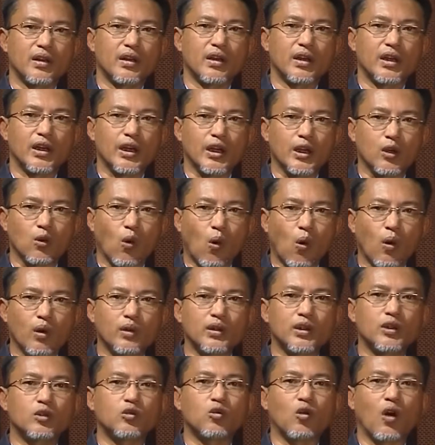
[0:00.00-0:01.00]
in
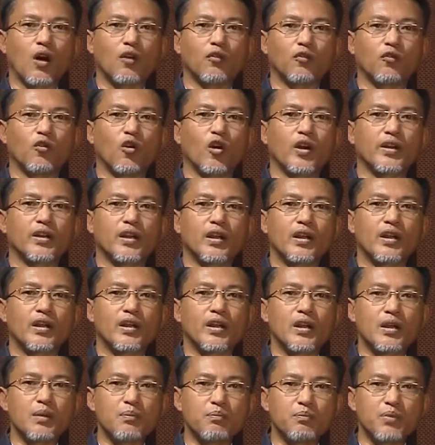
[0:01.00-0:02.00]
order to avoid
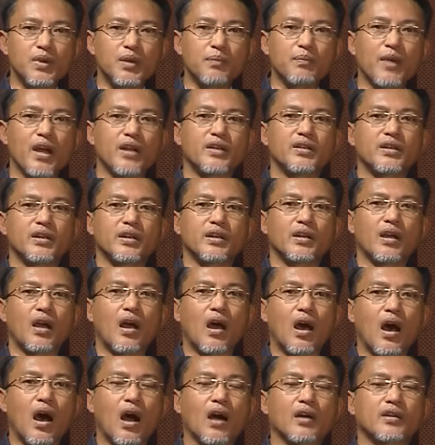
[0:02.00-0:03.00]
implementing
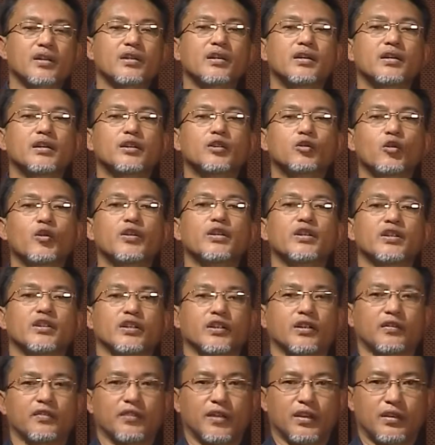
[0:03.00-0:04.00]
Article
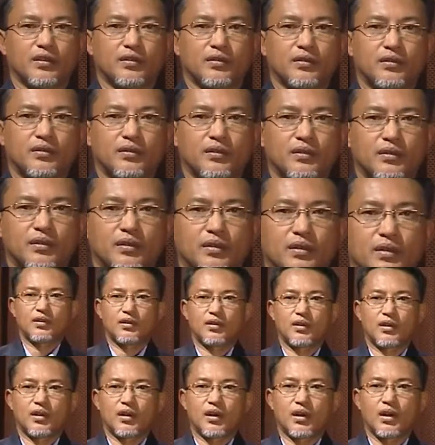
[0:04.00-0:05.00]
27.
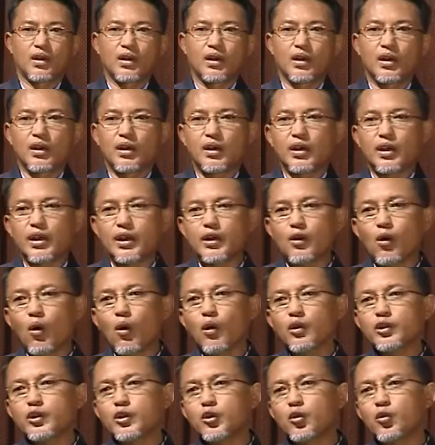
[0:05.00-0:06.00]
It
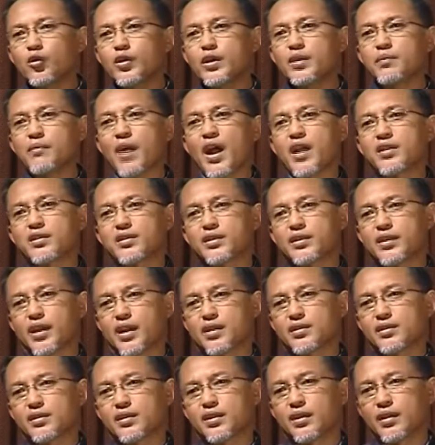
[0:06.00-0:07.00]
also reminds
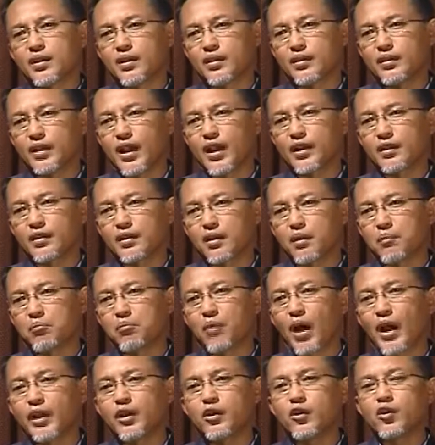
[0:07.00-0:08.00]
states that
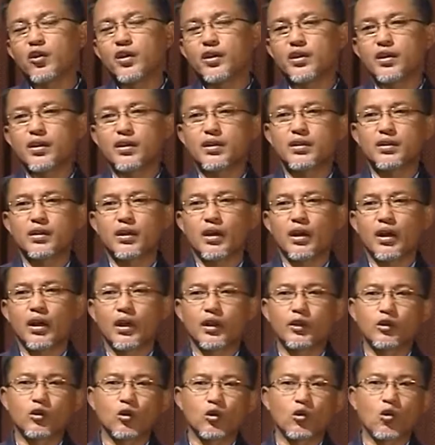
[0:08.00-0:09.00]
minorities
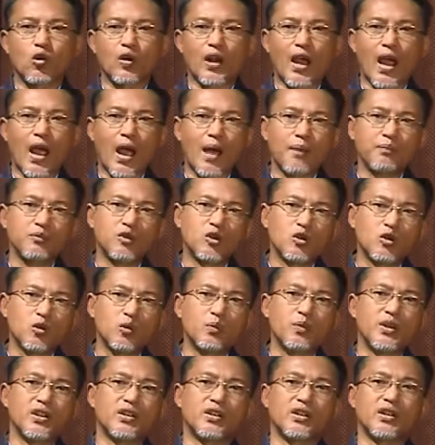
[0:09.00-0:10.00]
do not have to
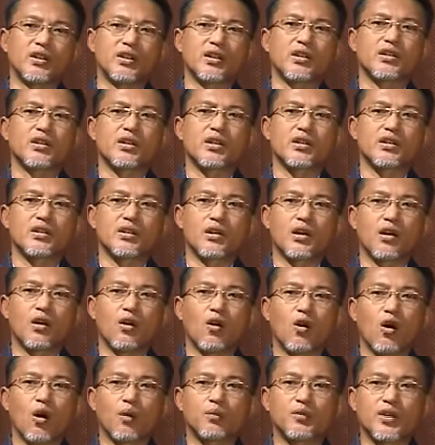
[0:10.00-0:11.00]
be citizens
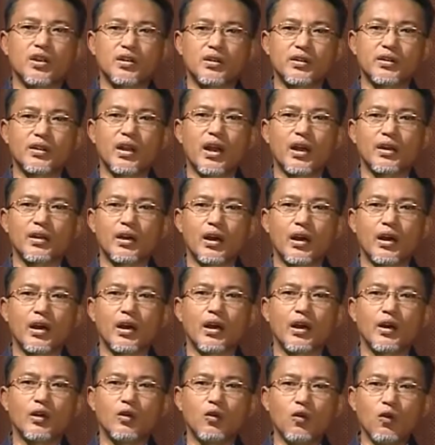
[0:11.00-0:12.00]
of the state
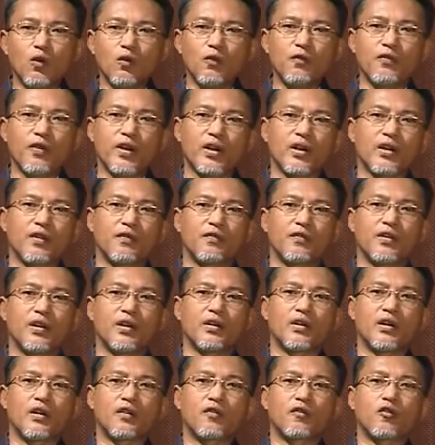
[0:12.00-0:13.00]
to benefit
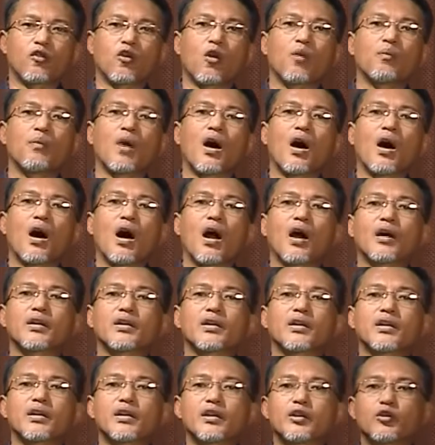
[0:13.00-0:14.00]
from
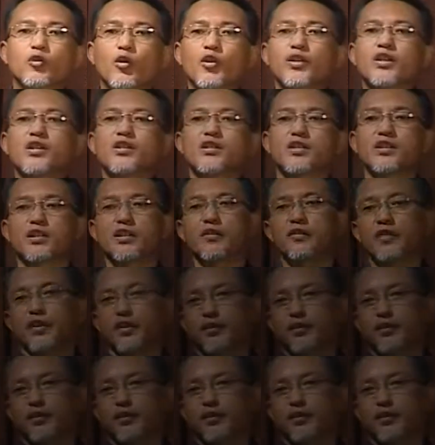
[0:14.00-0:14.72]
Article 27.